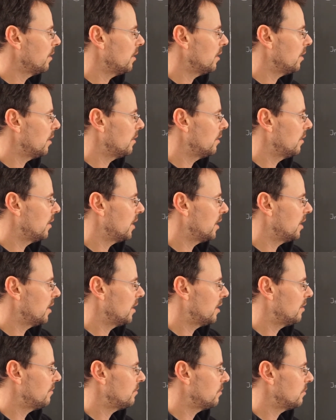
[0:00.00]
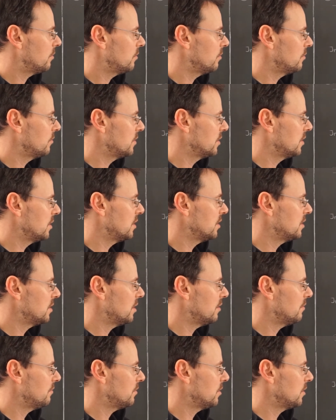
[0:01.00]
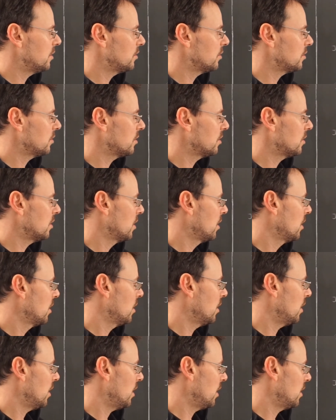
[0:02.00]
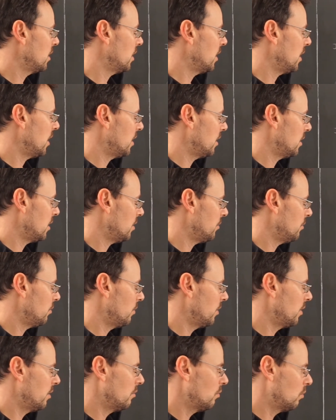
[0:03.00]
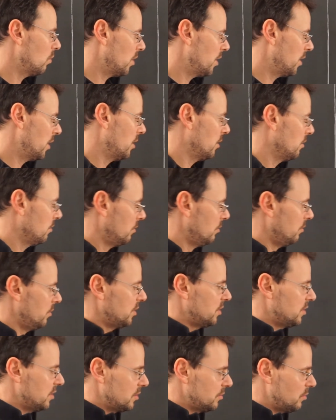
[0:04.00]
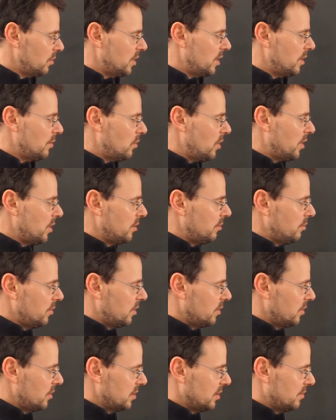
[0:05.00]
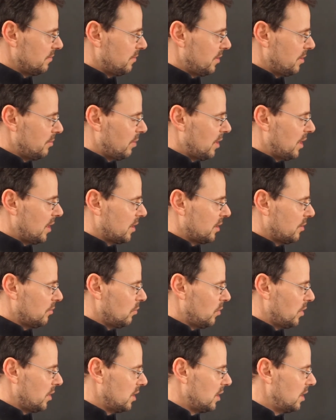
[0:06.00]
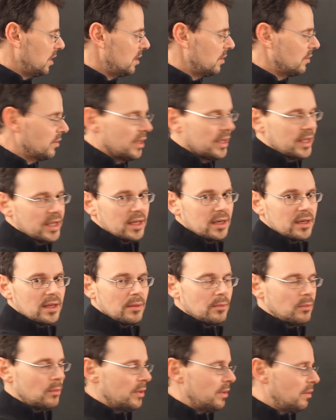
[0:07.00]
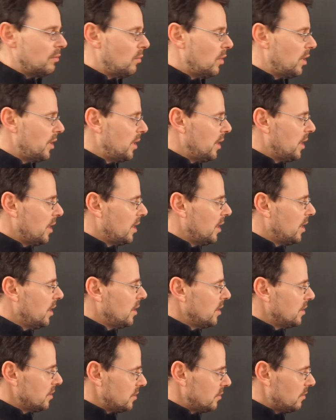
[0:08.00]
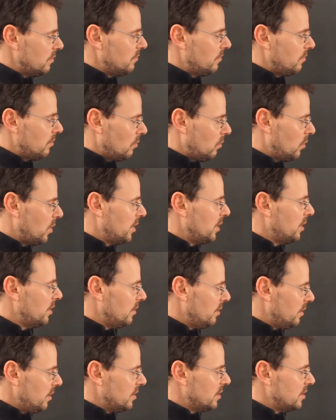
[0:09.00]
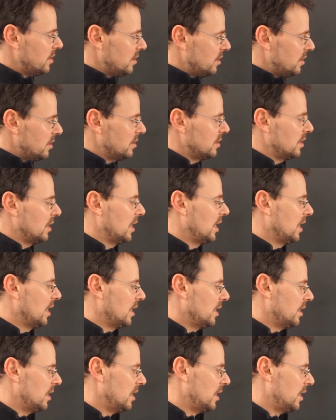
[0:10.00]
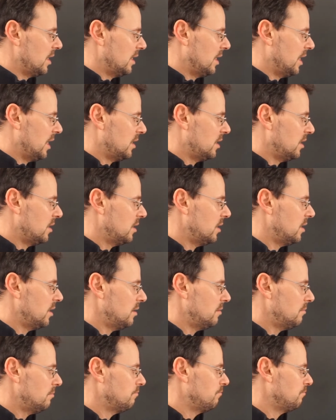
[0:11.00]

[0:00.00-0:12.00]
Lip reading: And then I have to use this definition, and I end up with 1, which is what I want, because if I plug in 1 here, I end up with 1. So for 1, this is the identity.